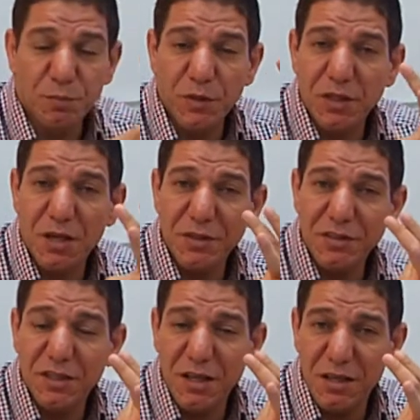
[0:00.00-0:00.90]

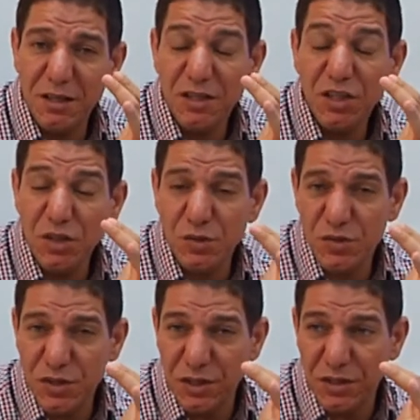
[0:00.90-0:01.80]
grammatical
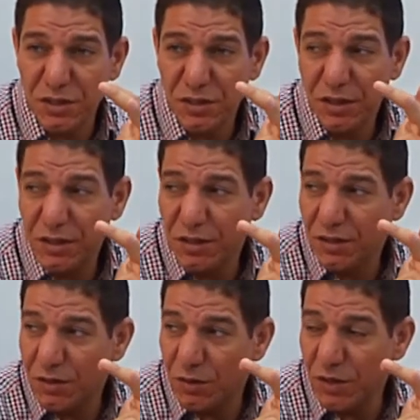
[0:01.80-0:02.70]
errors here,
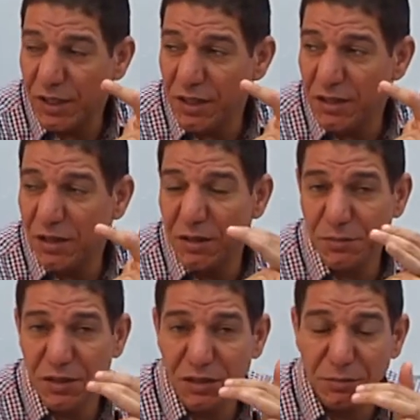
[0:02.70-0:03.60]
okay? They are
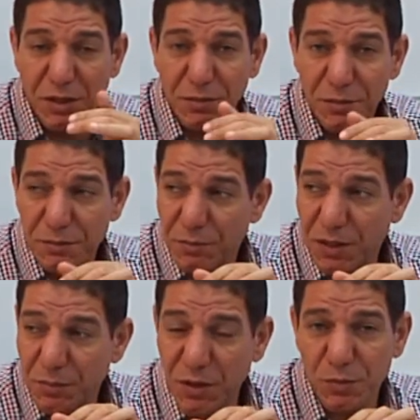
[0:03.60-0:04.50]
made by
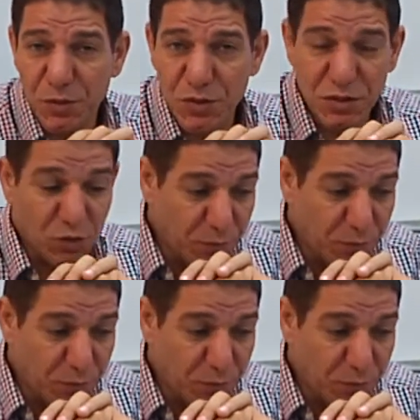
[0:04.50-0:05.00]
purpose, on